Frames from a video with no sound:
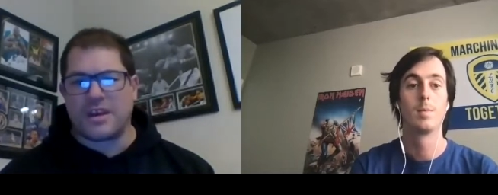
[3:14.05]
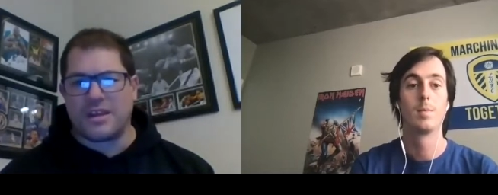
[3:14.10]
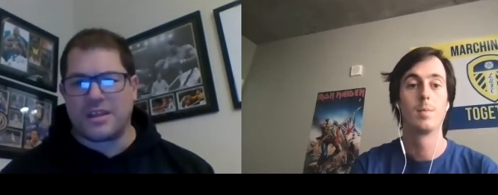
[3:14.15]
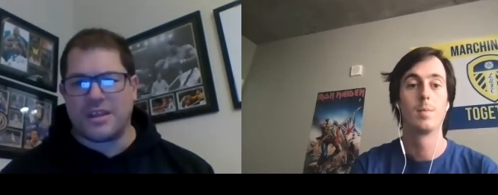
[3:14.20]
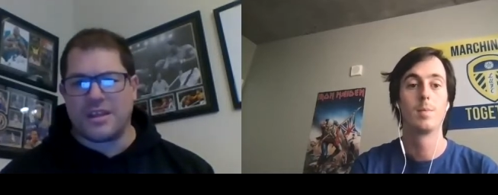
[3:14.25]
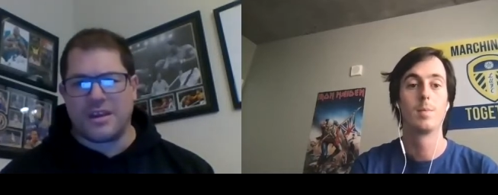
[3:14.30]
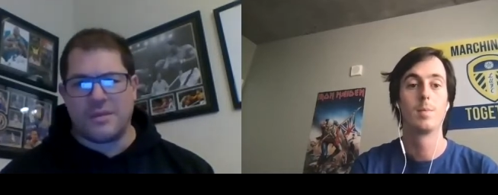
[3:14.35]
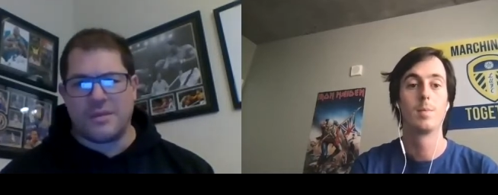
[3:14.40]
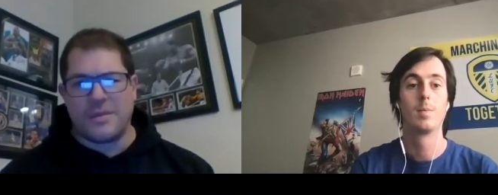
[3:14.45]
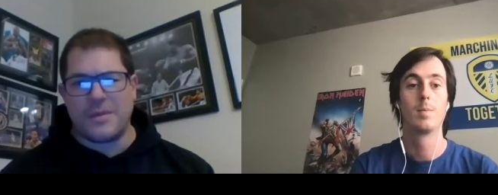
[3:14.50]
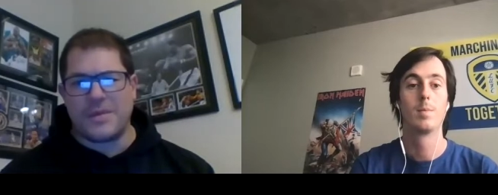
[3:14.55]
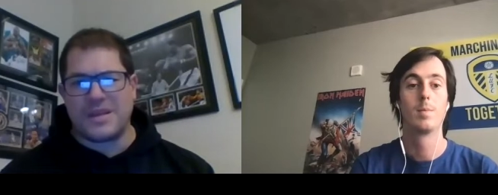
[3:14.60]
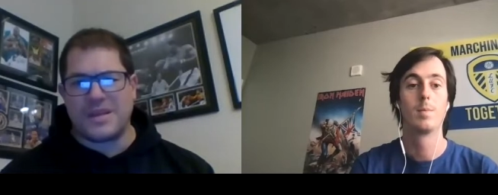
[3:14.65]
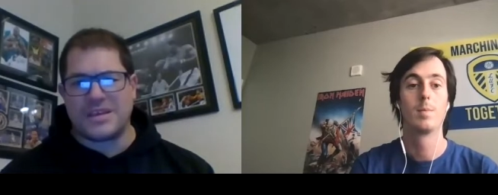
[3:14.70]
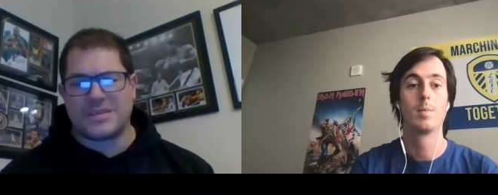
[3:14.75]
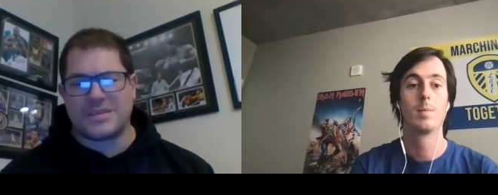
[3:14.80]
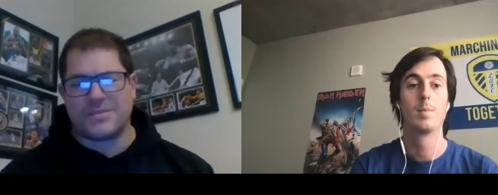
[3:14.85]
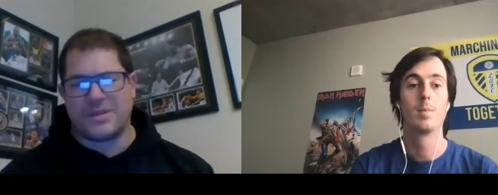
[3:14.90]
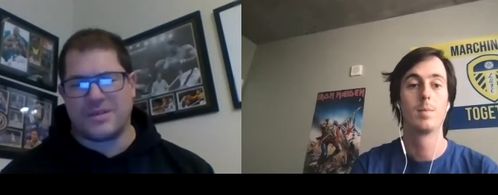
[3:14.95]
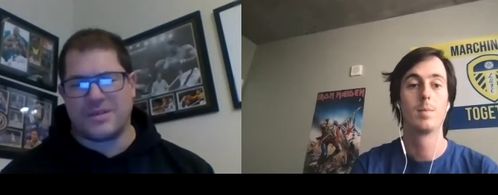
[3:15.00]
Speaker 1: the, Namibians,
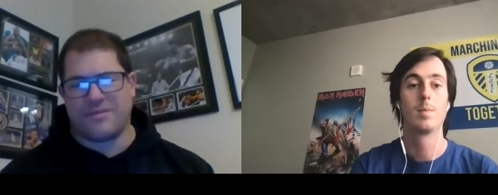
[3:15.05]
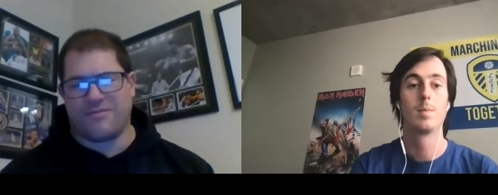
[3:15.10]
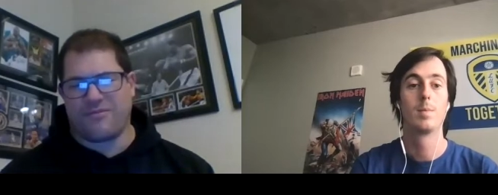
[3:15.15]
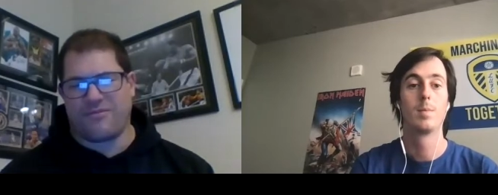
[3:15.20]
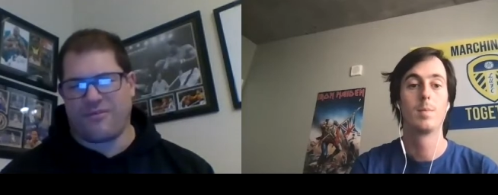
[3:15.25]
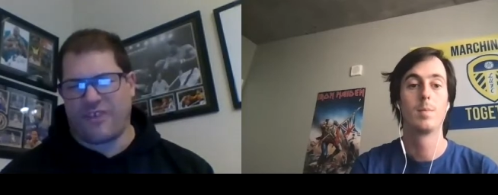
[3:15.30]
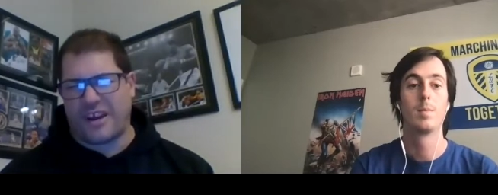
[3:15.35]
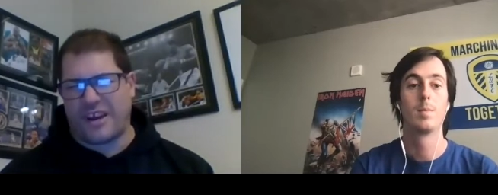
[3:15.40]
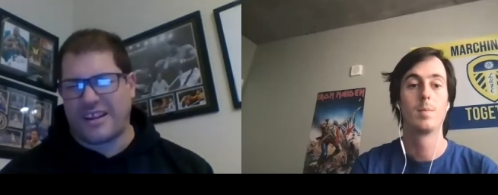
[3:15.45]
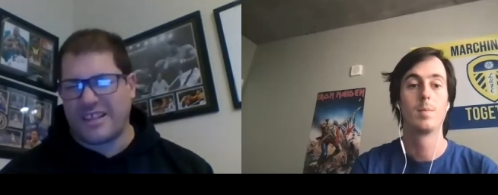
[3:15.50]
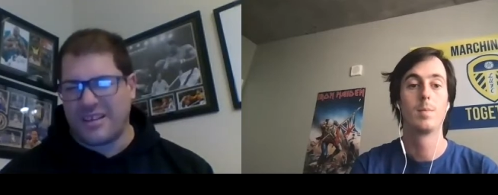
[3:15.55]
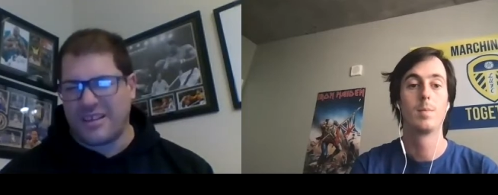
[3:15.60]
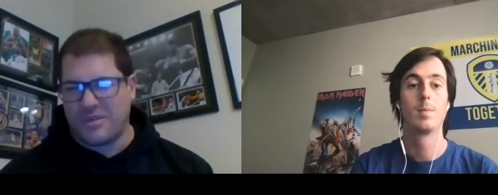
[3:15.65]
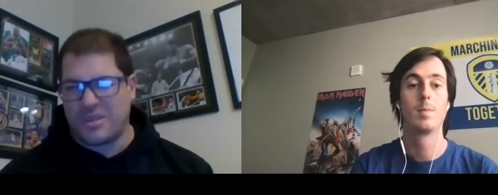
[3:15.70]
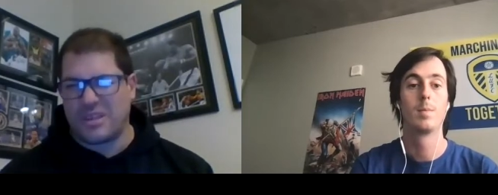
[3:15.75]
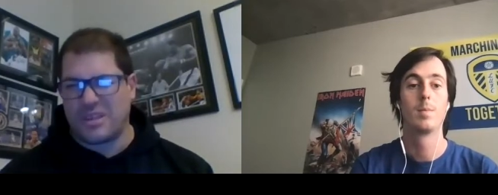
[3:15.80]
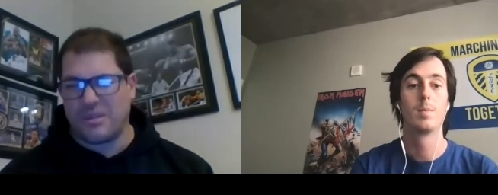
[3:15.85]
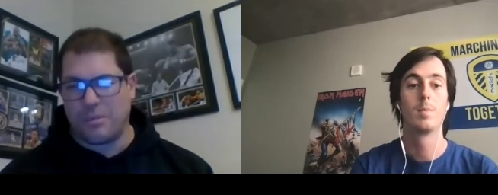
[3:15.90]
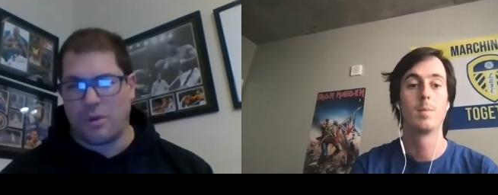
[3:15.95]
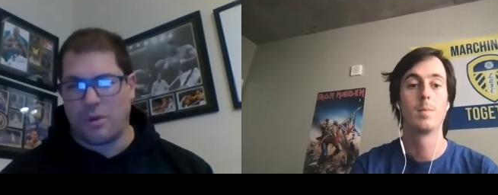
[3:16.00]
but frankly, with
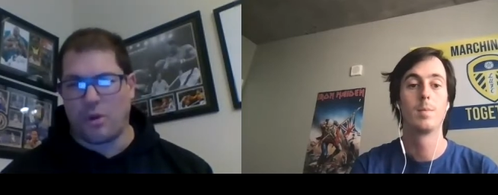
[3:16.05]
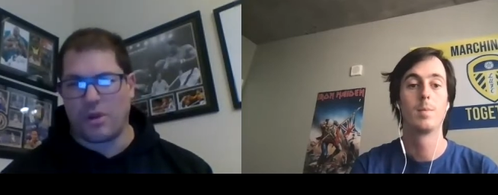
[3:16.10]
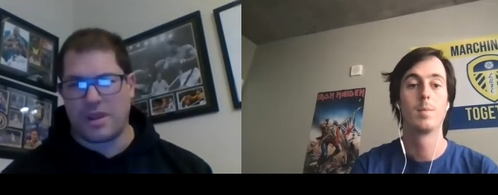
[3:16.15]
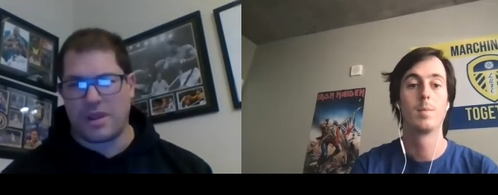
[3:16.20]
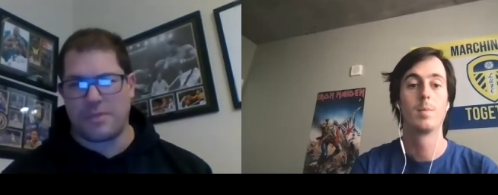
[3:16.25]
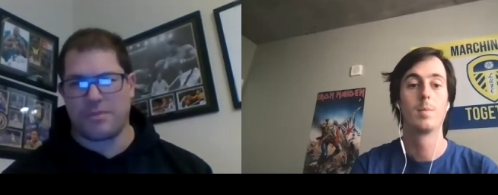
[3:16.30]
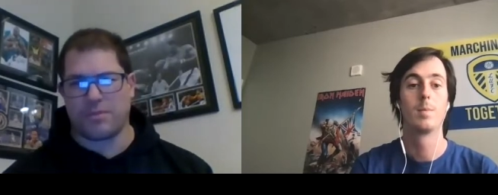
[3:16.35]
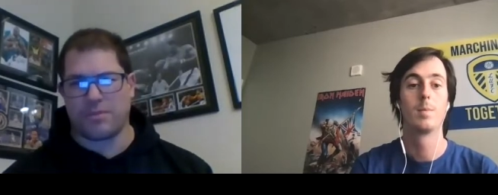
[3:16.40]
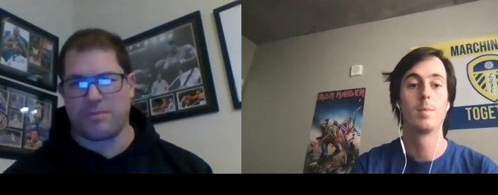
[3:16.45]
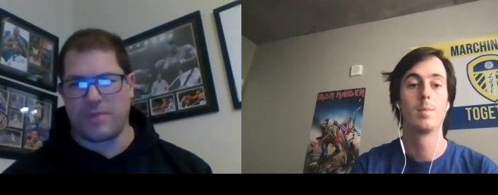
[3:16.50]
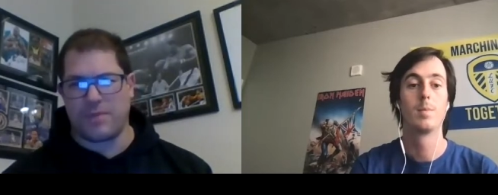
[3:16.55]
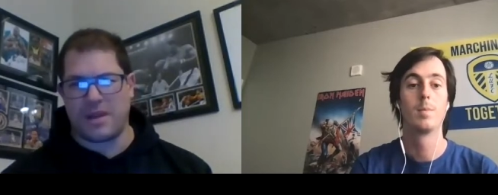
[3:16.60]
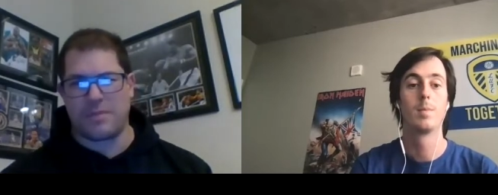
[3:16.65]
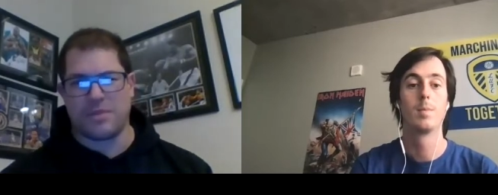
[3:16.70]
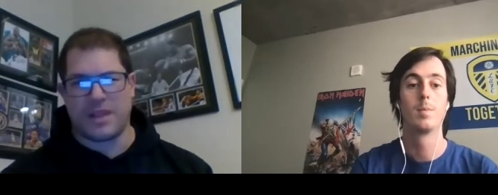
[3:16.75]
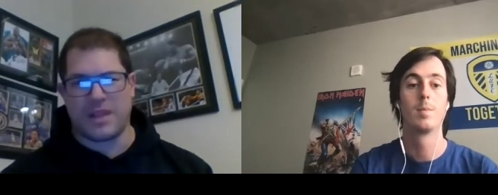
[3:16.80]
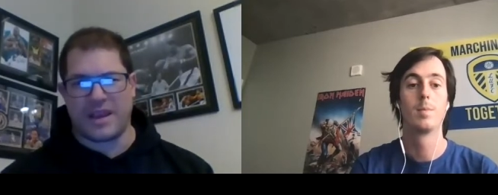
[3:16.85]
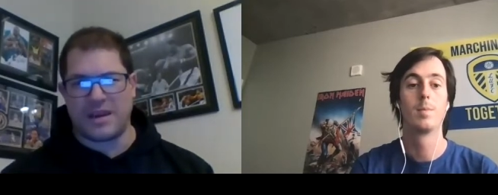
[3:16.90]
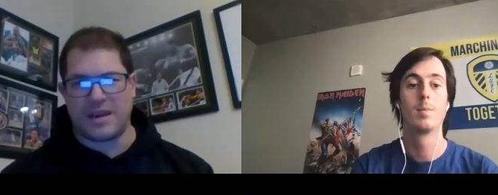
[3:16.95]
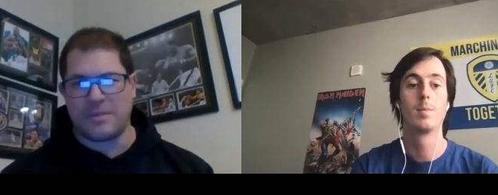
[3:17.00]
the ball, he, he
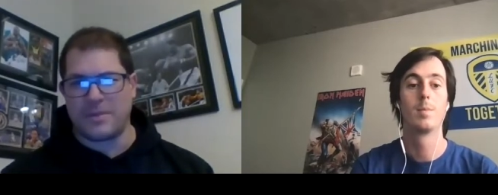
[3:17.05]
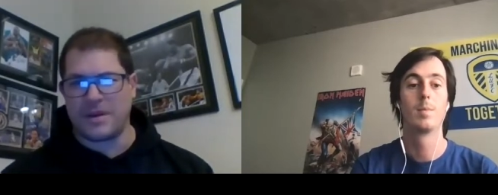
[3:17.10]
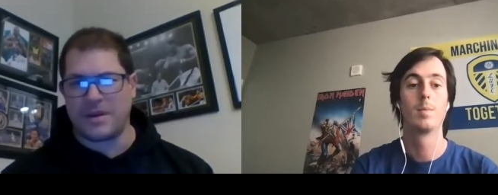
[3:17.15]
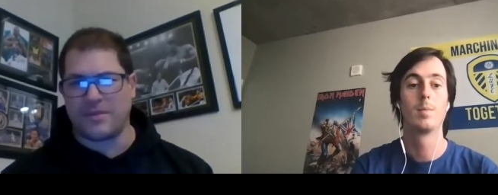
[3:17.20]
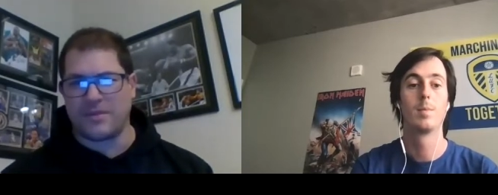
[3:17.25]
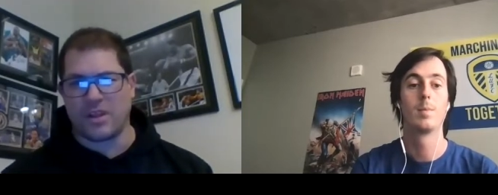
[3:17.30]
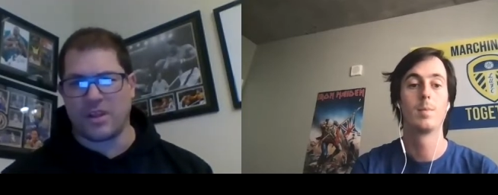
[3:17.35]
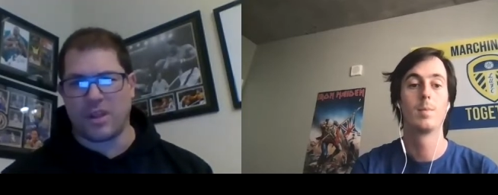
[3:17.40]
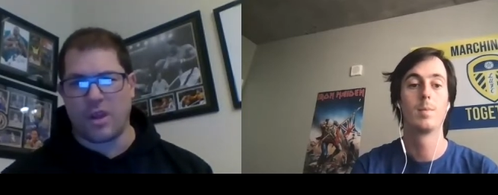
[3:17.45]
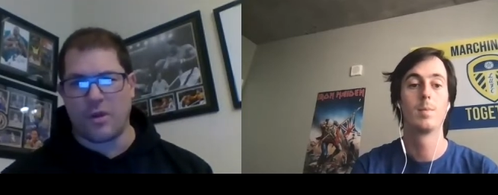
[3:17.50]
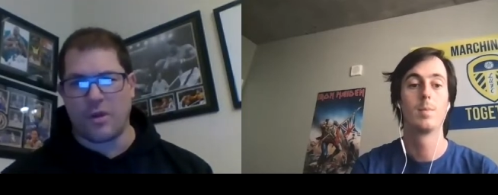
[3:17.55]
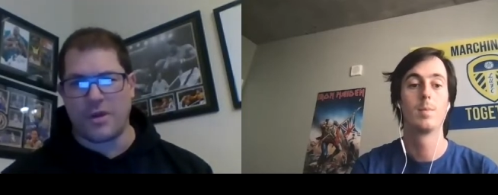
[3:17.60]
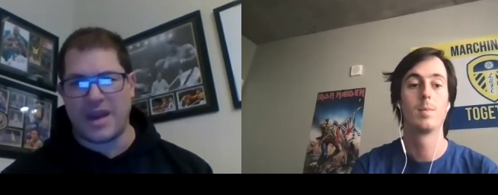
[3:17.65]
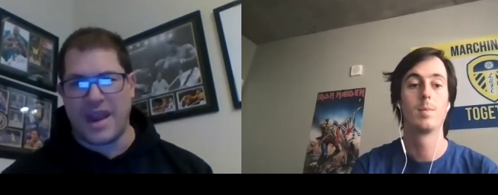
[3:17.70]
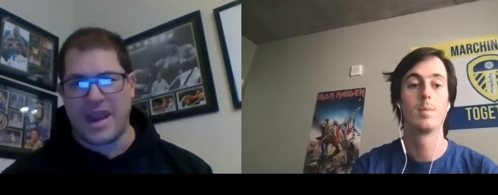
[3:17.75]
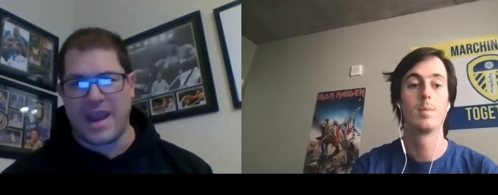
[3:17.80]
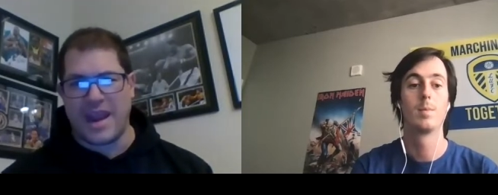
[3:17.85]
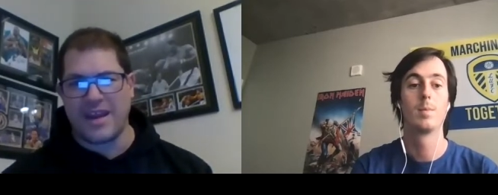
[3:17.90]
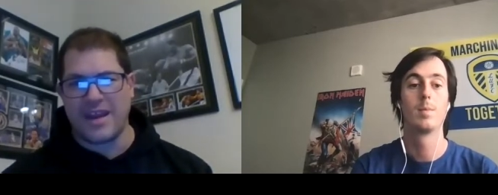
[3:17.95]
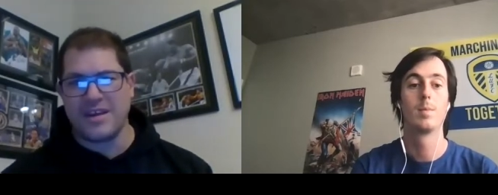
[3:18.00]
played a bit of a lone
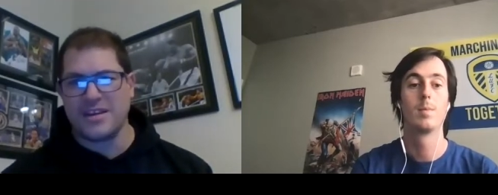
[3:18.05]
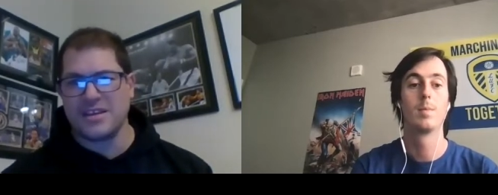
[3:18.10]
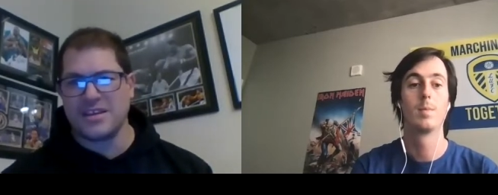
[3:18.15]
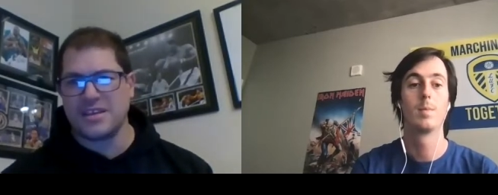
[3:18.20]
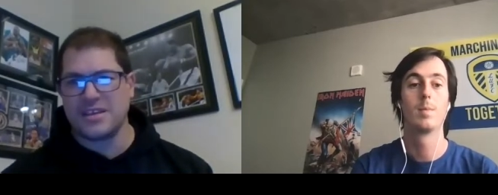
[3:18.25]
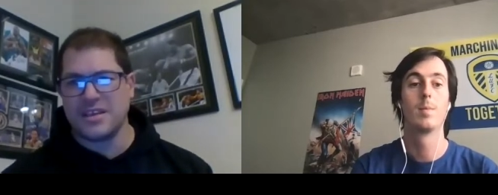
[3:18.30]
hand.